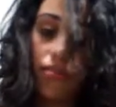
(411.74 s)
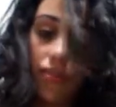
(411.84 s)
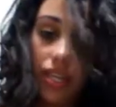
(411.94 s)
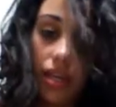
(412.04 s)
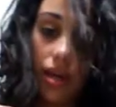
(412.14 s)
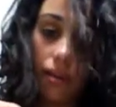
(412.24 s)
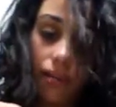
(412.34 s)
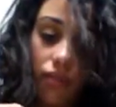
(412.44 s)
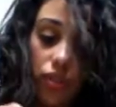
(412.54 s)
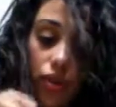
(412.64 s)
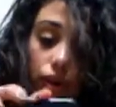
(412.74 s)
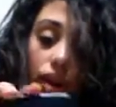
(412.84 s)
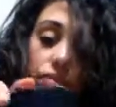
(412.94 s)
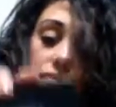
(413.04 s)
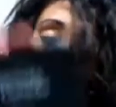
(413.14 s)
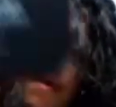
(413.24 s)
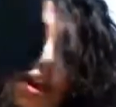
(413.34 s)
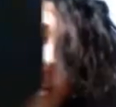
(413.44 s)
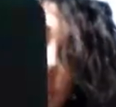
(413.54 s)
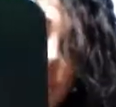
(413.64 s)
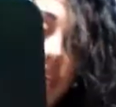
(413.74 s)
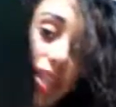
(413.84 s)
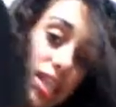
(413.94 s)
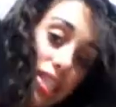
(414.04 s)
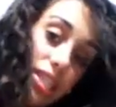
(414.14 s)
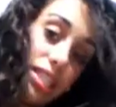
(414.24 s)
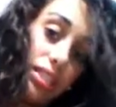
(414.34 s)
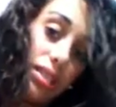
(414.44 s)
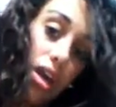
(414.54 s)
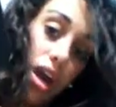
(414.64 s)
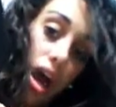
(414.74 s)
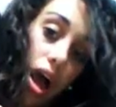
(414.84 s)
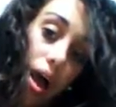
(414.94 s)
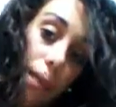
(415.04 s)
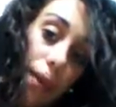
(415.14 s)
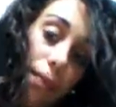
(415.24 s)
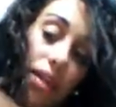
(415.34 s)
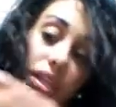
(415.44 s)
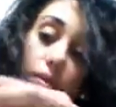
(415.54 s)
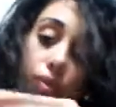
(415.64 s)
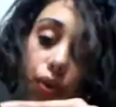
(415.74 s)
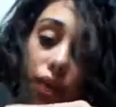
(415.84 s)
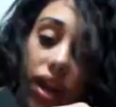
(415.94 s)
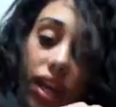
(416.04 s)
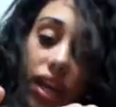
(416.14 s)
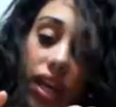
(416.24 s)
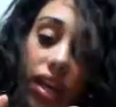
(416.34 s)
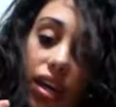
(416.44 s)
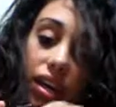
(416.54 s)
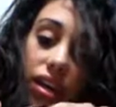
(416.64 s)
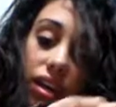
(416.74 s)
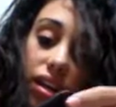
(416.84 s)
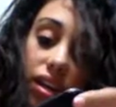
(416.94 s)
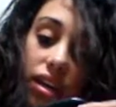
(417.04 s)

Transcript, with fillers: are the medium. So it comes in a packaging like this. This is a medium right here,